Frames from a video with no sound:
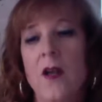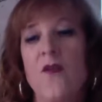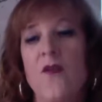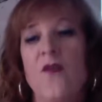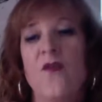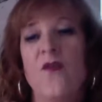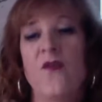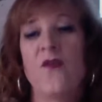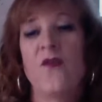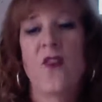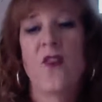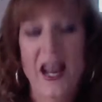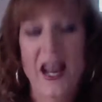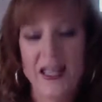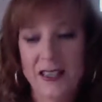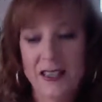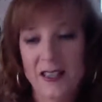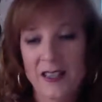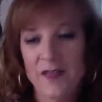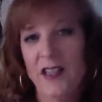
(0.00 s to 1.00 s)

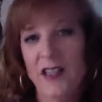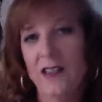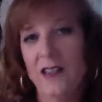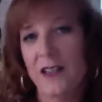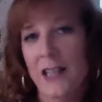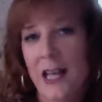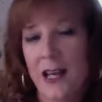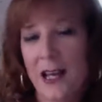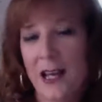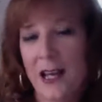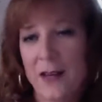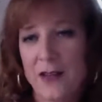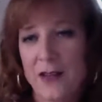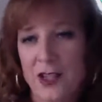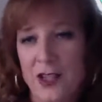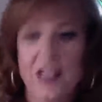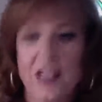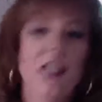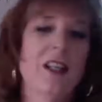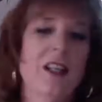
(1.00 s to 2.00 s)
finally figuring out
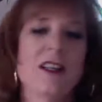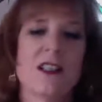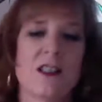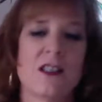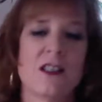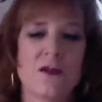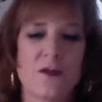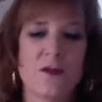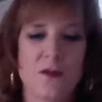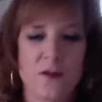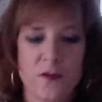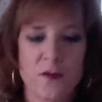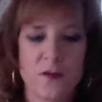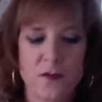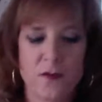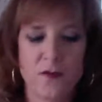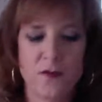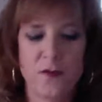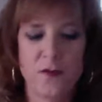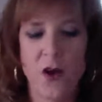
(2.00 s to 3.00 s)
after years of
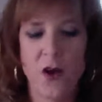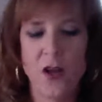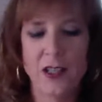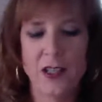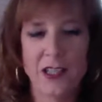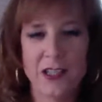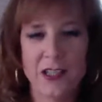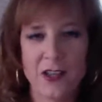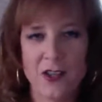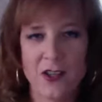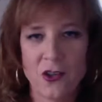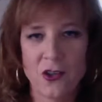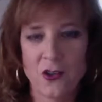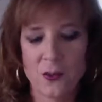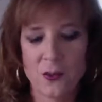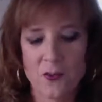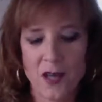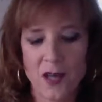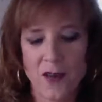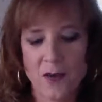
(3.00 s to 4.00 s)
falling into the
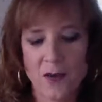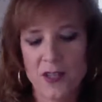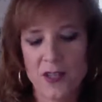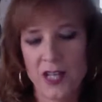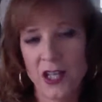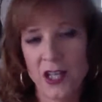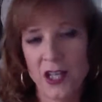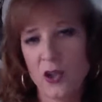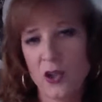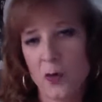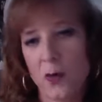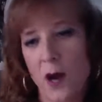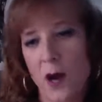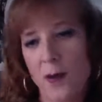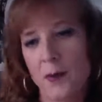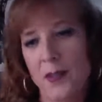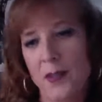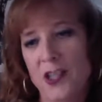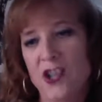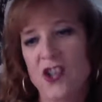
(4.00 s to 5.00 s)
doldrums afterwards that you should
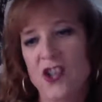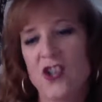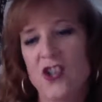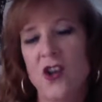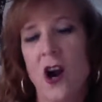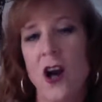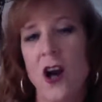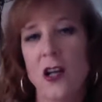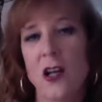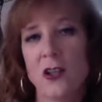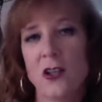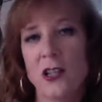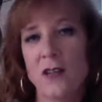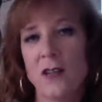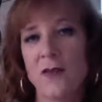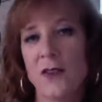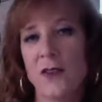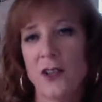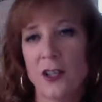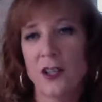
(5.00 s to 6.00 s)
probably start
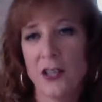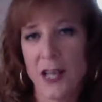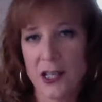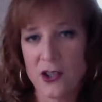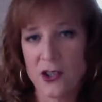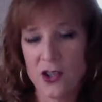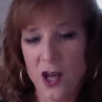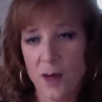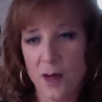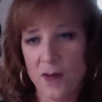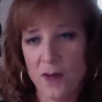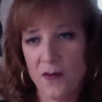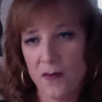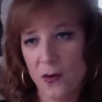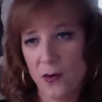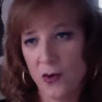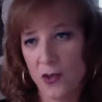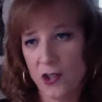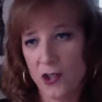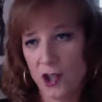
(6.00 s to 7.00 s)
looking for your next job
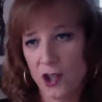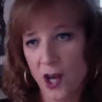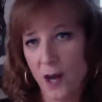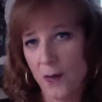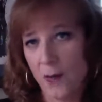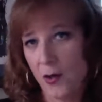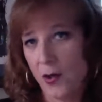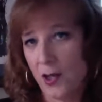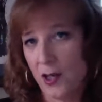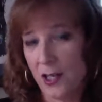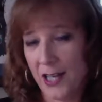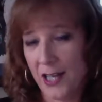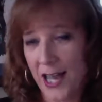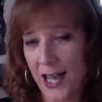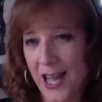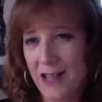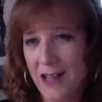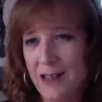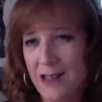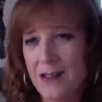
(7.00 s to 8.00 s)
before the job you're on
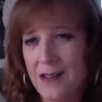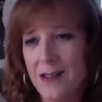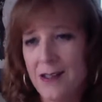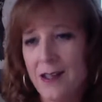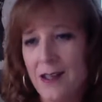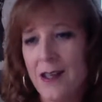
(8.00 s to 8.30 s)
ends.